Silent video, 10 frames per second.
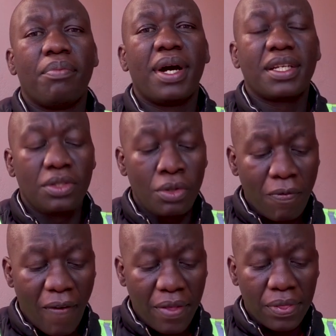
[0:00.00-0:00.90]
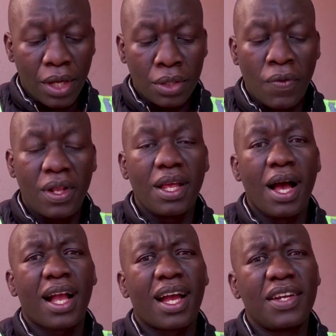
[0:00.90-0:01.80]
But you find that
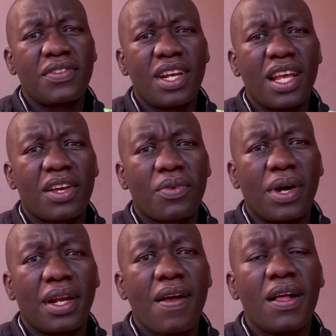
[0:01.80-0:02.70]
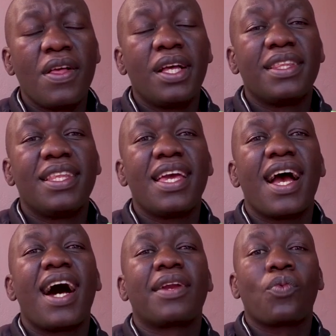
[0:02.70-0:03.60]
a country like Rwanda,
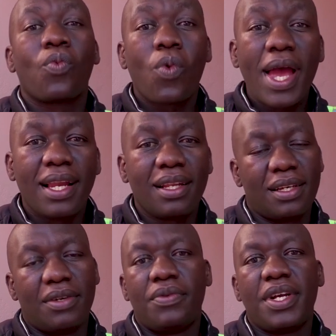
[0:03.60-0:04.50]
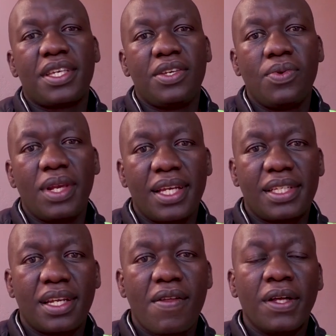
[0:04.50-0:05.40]
they are well
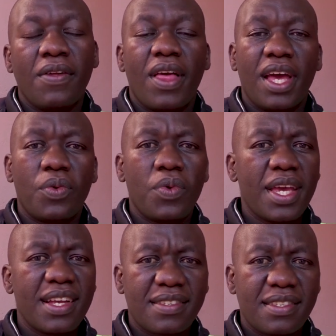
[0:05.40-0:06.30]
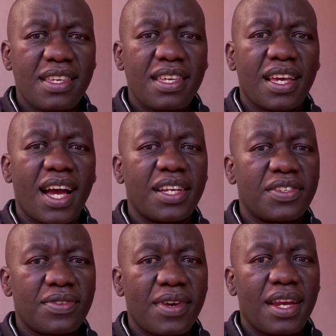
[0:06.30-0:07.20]
regulated. And we are seeing a
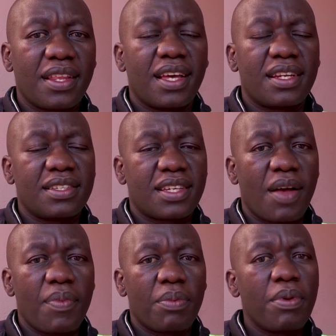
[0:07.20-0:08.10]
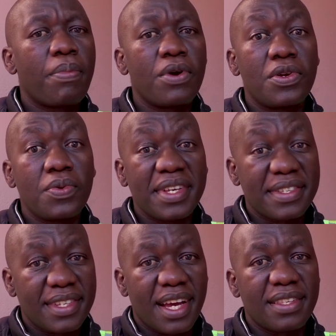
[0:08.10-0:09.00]
trend that is coming. People
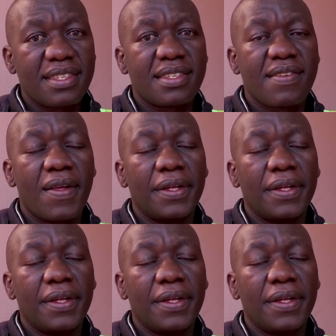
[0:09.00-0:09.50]
doing stunts